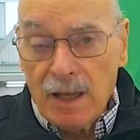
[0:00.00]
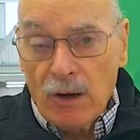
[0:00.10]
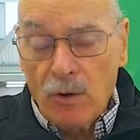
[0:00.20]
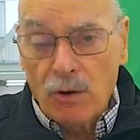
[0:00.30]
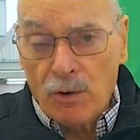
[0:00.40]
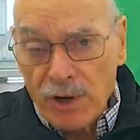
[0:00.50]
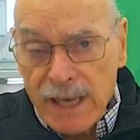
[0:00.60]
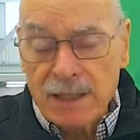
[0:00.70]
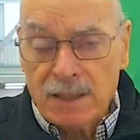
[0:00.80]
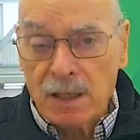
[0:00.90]
or
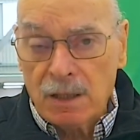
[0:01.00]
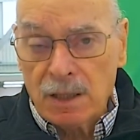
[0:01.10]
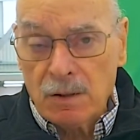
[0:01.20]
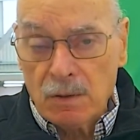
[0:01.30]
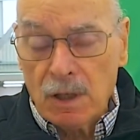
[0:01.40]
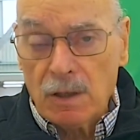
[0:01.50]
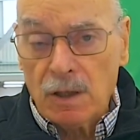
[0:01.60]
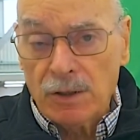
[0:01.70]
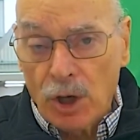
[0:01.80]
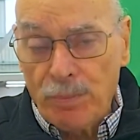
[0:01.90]
creating an
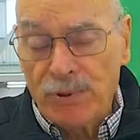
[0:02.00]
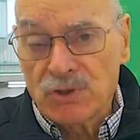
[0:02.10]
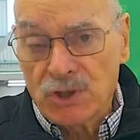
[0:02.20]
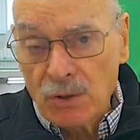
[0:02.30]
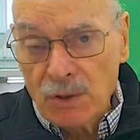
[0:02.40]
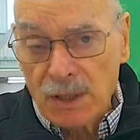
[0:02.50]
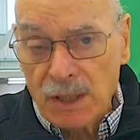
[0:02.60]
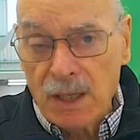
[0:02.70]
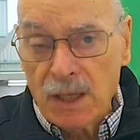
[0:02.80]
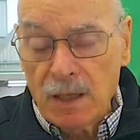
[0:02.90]

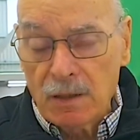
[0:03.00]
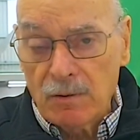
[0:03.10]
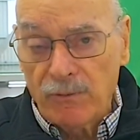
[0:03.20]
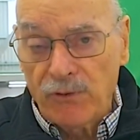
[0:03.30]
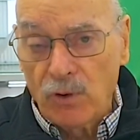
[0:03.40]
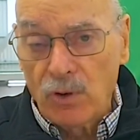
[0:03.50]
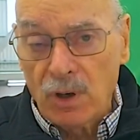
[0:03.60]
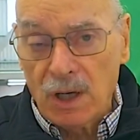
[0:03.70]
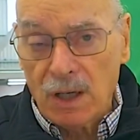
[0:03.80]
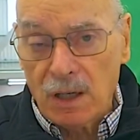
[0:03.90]
opportunity
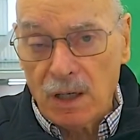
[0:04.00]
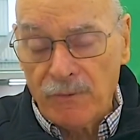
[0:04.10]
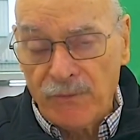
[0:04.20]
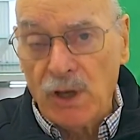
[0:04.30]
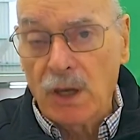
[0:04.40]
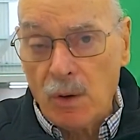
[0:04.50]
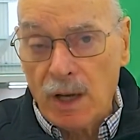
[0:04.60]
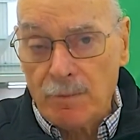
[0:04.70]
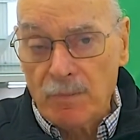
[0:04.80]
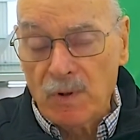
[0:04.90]
for a
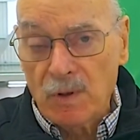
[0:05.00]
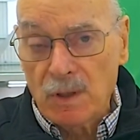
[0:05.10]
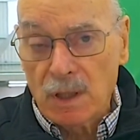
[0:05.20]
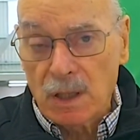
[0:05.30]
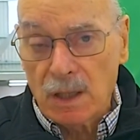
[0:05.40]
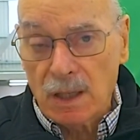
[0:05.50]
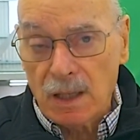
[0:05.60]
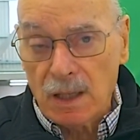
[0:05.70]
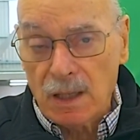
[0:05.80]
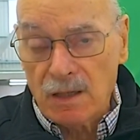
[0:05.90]
follow-up
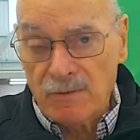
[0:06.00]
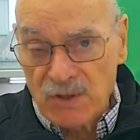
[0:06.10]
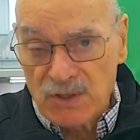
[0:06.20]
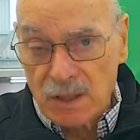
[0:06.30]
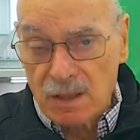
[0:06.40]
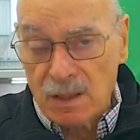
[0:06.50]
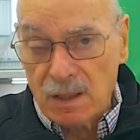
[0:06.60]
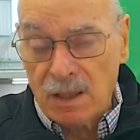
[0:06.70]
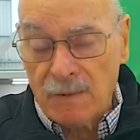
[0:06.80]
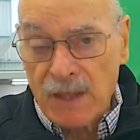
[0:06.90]
visit.
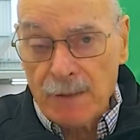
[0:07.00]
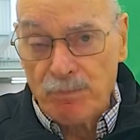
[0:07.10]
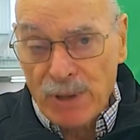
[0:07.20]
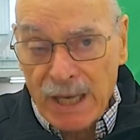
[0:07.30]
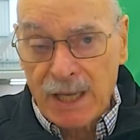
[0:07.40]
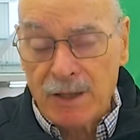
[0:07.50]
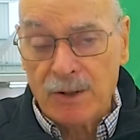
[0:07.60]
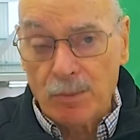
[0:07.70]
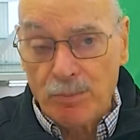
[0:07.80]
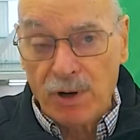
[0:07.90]
And that part of
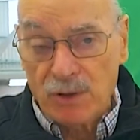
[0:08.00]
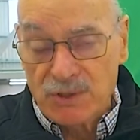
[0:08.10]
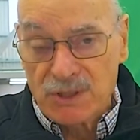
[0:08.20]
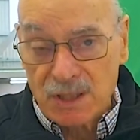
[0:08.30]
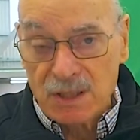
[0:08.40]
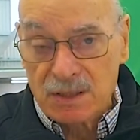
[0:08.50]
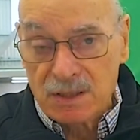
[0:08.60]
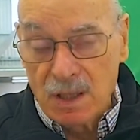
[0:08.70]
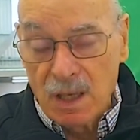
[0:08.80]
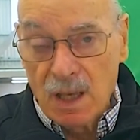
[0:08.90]
the
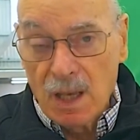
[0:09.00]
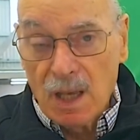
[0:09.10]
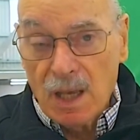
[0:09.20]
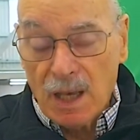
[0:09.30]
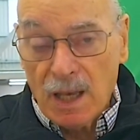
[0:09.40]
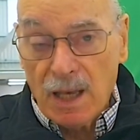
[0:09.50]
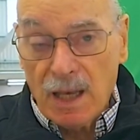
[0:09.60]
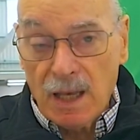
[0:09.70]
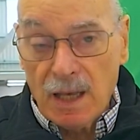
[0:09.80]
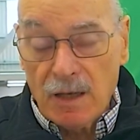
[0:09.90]
process
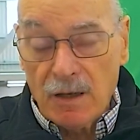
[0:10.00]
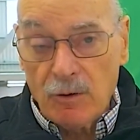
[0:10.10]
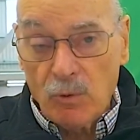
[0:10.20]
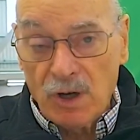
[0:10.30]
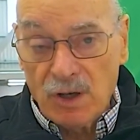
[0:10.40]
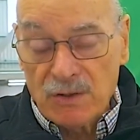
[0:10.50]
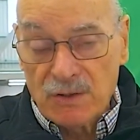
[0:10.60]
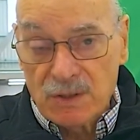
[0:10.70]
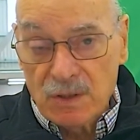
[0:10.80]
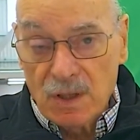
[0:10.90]

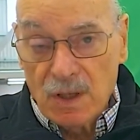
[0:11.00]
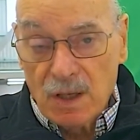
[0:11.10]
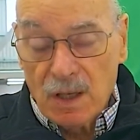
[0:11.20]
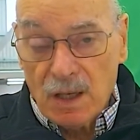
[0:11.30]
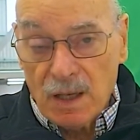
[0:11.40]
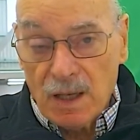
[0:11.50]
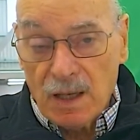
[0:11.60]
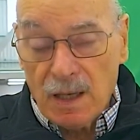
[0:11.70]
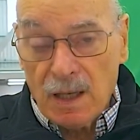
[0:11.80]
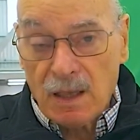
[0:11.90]
was
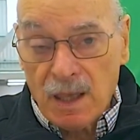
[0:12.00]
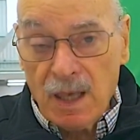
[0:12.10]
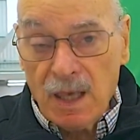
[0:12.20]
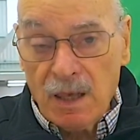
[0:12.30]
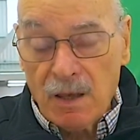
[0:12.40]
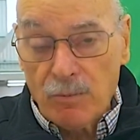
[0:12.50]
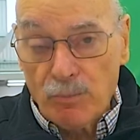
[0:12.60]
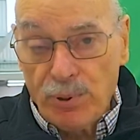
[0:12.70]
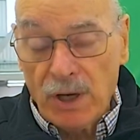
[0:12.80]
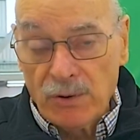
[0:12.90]
a key
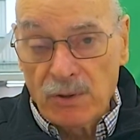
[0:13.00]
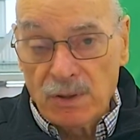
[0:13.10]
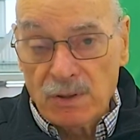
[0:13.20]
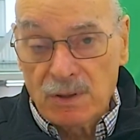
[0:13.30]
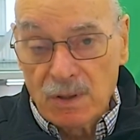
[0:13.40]
component